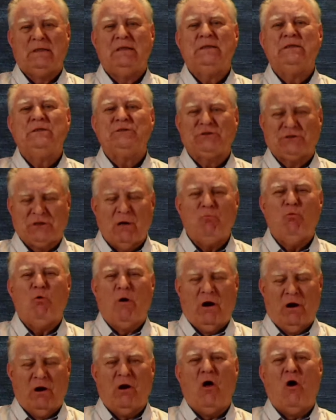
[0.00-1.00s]

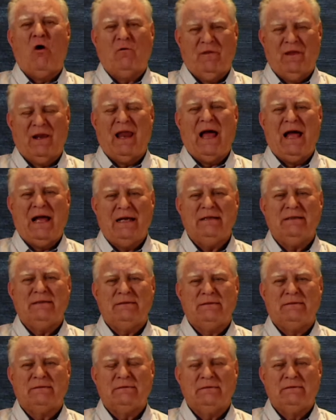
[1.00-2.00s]
Somewhere along the line.
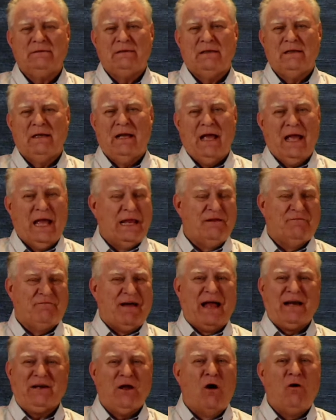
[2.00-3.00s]
And if
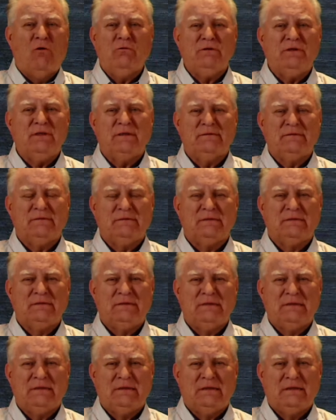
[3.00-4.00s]
I don't,
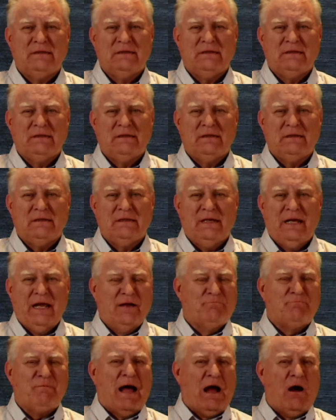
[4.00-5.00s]

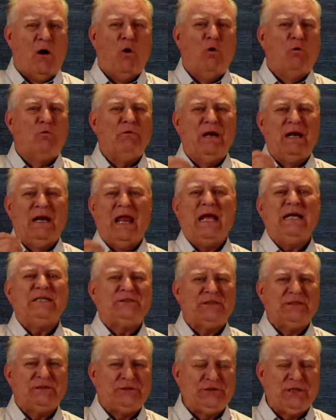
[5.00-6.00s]
if my whole
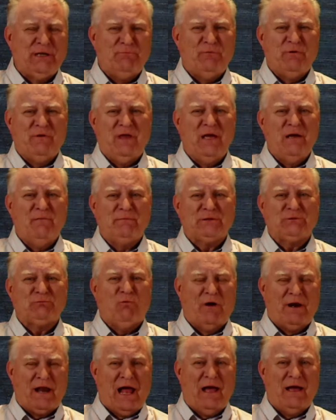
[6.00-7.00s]
relationship with him is
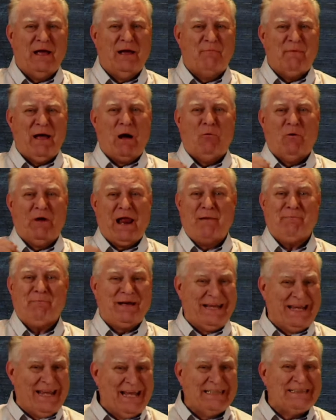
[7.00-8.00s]
what I about what I'm
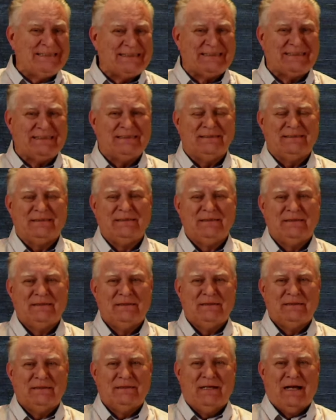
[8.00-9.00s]
against,
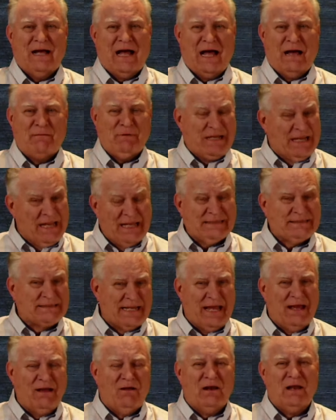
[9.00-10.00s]
I'm against
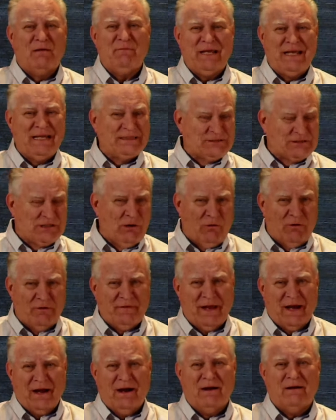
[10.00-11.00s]
hell, I'm against going
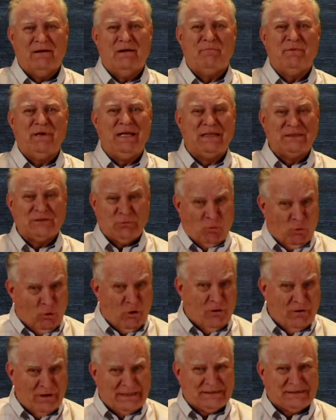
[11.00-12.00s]
there, I'm against
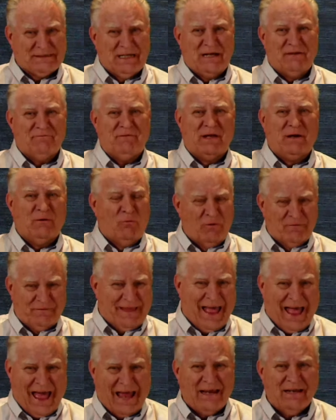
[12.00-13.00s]
worldly stuff, I don't want
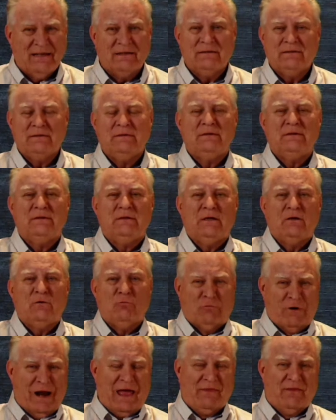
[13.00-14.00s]
that,
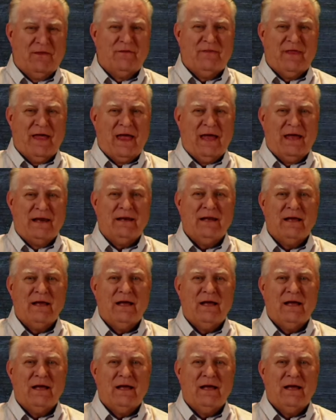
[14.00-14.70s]
rather than